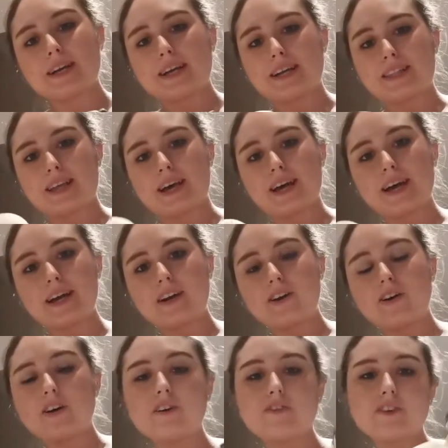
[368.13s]
and they hang
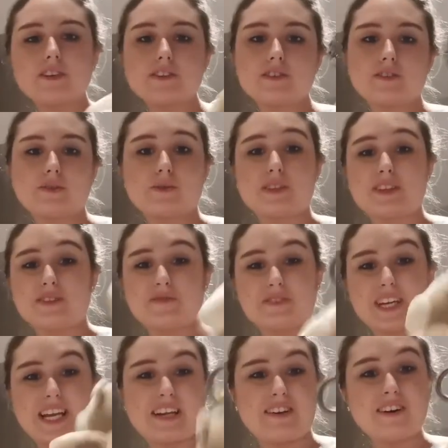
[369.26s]
off it so they don't
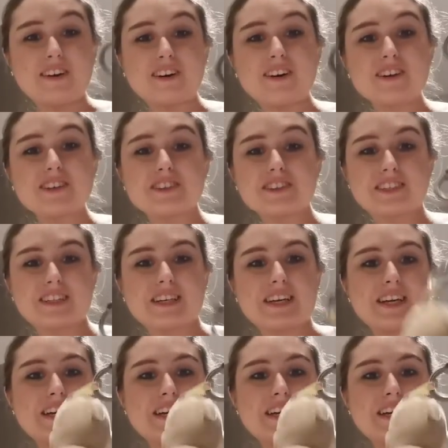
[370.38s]
get lost.